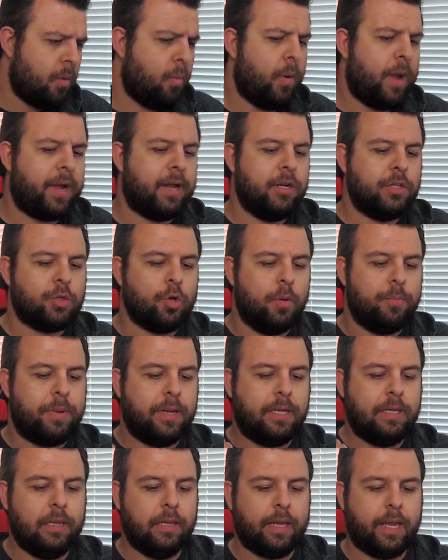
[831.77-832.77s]
We're going to do a
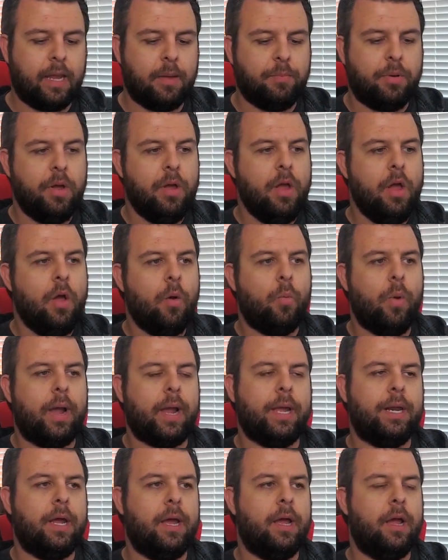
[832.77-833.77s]
big leap.
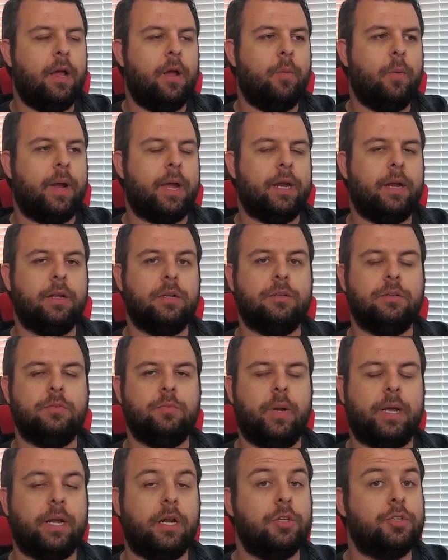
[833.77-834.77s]
We're
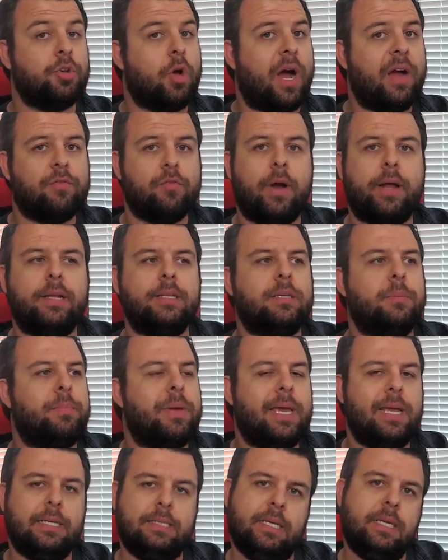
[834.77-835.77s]
gonna dive right into
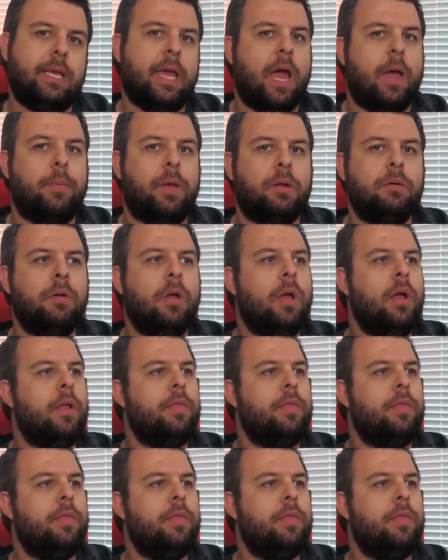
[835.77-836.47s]
PC gaming.